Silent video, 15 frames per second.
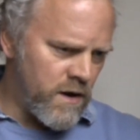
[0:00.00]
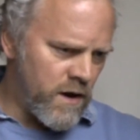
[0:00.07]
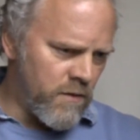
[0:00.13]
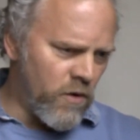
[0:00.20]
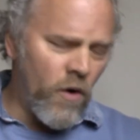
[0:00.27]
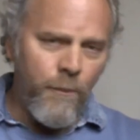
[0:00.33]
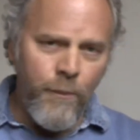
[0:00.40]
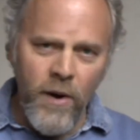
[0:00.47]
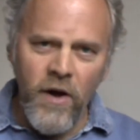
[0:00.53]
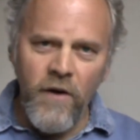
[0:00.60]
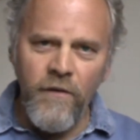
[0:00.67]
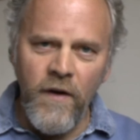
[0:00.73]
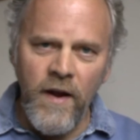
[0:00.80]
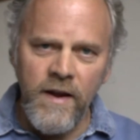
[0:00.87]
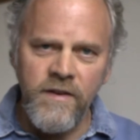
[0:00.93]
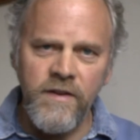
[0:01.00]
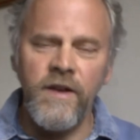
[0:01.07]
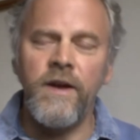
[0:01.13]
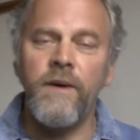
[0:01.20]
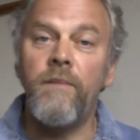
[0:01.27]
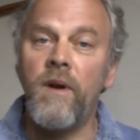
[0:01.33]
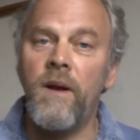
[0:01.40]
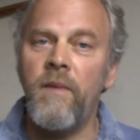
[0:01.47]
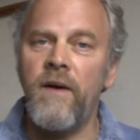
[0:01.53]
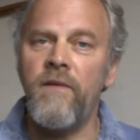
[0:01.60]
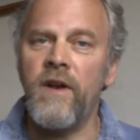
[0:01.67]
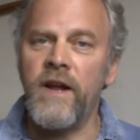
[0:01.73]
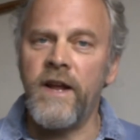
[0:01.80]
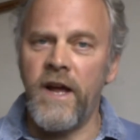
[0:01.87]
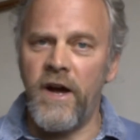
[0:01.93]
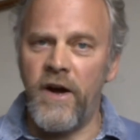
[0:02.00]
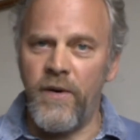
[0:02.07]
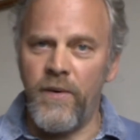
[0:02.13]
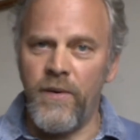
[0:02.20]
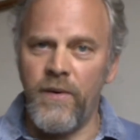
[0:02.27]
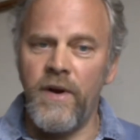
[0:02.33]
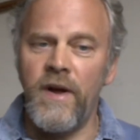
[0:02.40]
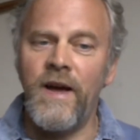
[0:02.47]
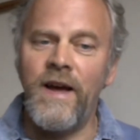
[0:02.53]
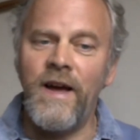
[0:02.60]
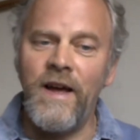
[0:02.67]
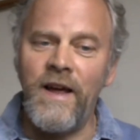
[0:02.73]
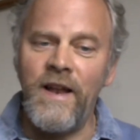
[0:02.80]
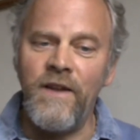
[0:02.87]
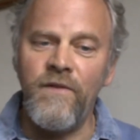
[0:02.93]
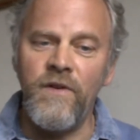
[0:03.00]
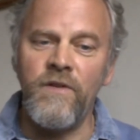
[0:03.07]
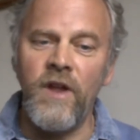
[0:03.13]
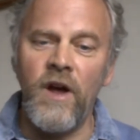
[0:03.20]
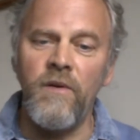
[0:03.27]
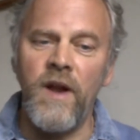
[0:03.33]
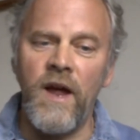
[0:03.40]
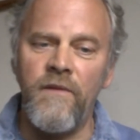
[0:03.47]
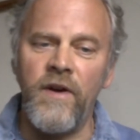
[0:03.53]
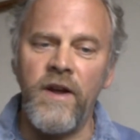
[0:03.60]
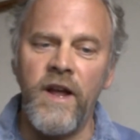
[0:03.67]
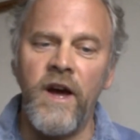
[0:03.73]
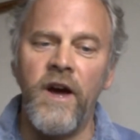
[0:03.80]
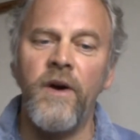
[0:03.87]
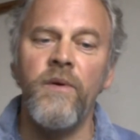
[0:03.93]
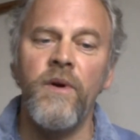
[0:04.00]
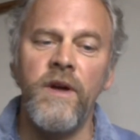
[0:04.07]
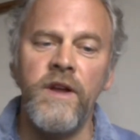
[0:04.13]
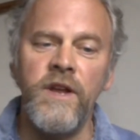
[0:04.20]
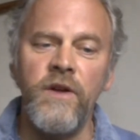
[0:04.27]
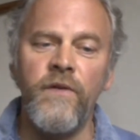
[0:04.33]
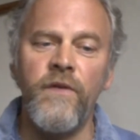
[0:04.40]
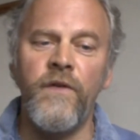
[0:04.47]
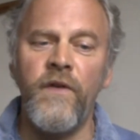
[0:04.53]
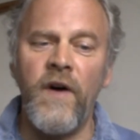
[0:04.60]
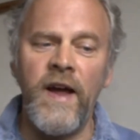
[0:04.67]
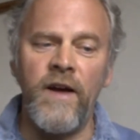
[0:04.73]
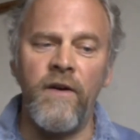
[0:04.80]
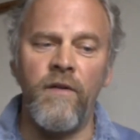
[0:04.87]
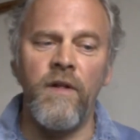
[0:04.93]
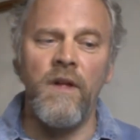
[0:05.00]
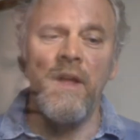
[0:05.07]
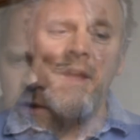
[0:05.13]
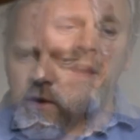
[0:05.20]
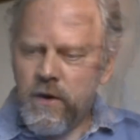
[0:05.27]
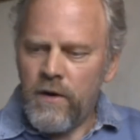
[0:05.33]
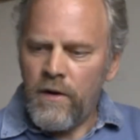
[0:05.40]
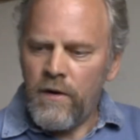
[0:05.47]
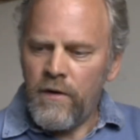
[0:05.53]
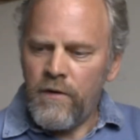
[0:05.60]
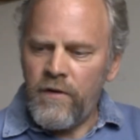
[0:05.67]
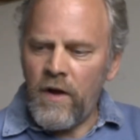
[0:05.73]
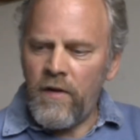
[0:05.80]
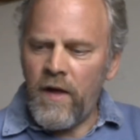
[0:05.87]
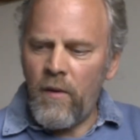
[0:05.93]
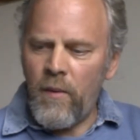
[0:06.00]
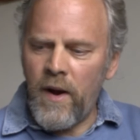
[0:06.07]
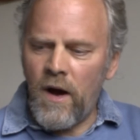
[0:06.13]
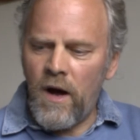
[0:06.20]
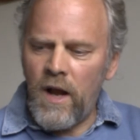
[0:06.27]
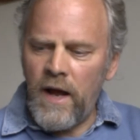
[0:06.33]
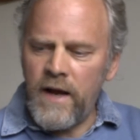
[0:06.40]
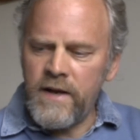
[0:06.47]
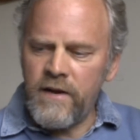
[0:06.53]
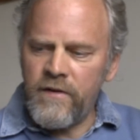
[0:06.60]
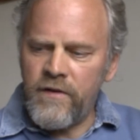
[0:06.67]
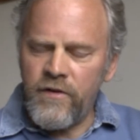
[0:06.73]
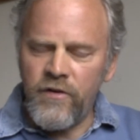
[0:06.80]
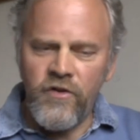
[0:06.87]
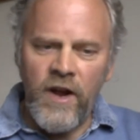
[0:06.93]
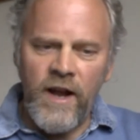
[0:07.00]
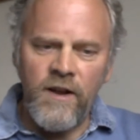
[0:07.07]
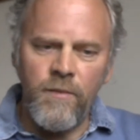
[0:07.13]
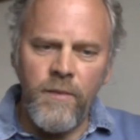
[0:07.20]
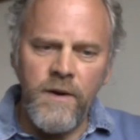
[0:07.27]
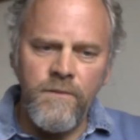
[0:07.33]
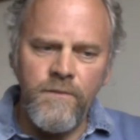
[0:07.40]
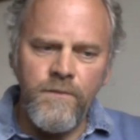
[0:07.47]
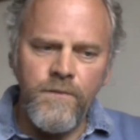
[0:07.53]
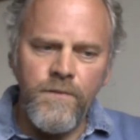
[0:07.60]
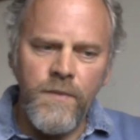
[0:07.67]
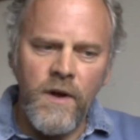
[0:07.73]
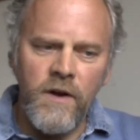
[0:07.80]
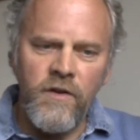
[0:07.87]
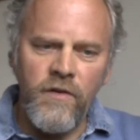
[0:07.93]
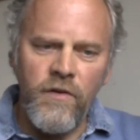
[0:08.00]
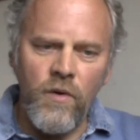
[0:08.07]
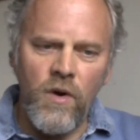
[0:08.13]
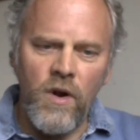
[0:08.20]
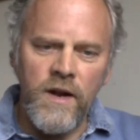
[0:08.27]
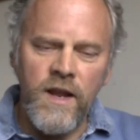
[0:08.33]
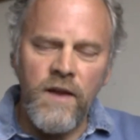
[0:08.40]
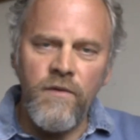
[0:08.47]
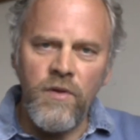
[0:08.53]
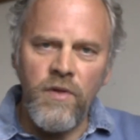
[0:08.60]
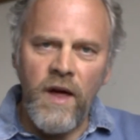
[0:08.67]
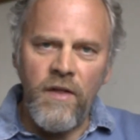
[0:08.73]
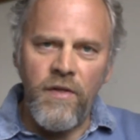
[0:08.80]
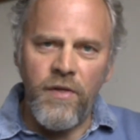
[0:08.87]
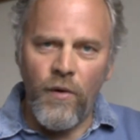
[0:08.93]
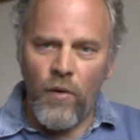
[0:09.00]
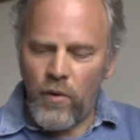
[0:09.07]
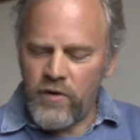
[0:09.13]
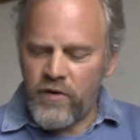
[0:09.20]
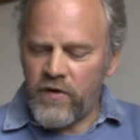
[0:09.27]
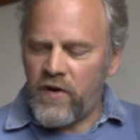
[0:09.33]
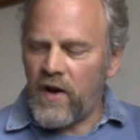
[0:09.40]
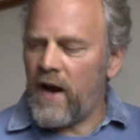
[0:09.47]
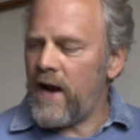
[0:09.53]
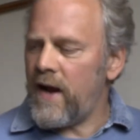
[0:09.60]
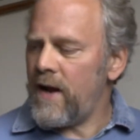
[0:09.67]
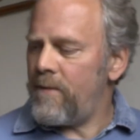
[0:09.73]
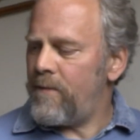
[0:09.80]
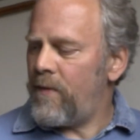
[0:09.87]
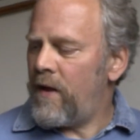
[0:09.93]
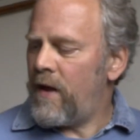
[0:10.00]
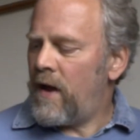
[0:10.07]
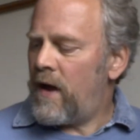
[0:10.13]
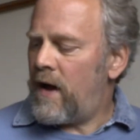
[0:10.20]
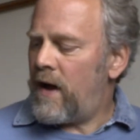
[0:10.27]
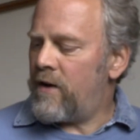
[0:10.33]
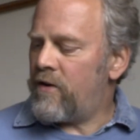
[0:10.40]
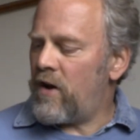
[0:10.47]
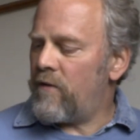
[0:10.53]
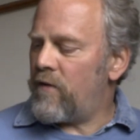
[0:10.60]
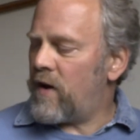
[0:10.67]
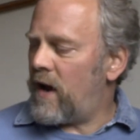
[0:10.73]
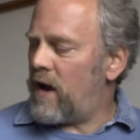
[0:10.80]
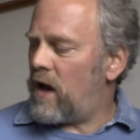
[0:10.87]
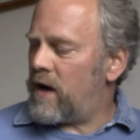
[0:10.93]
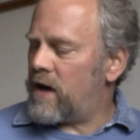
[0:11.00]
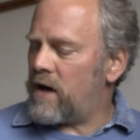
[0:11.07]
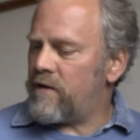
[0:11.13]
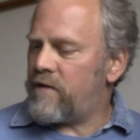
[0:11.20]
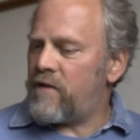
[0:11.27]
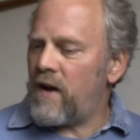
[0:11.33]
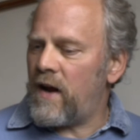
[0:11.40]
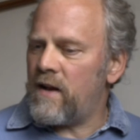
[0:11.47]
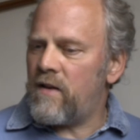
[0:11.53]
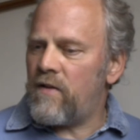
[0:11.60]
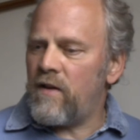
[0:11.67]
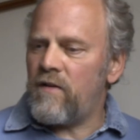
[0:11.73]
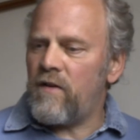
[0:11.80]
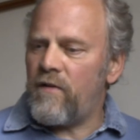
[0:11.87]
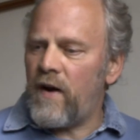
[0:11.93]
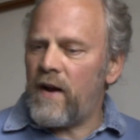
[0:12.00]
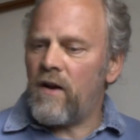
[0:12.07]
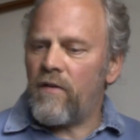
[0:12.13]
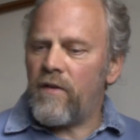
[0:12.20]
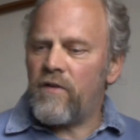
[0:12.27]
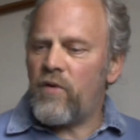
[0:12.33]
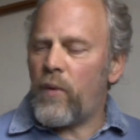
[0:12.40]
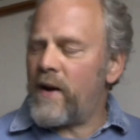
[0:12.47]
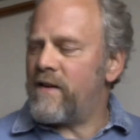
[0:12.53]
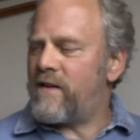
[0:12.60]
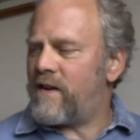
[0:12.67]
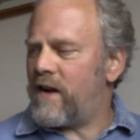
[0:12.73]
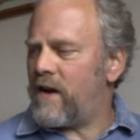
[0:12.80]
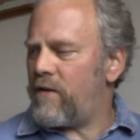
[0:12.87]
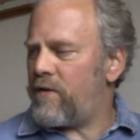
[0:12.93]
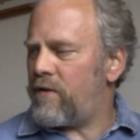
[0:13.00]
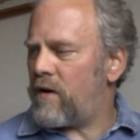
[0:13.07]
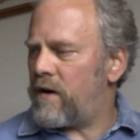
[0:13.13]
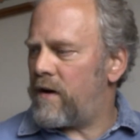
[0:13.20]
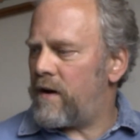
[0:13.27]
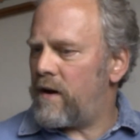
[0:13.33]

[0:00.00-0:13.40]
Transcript: I'm not perfect, but I'm having a go. And if you don't have a go, you fail. So there we are, ladies and gentlemen. I just thought I'd give you that thought today. And don't forget, like I said, this event on the 20th,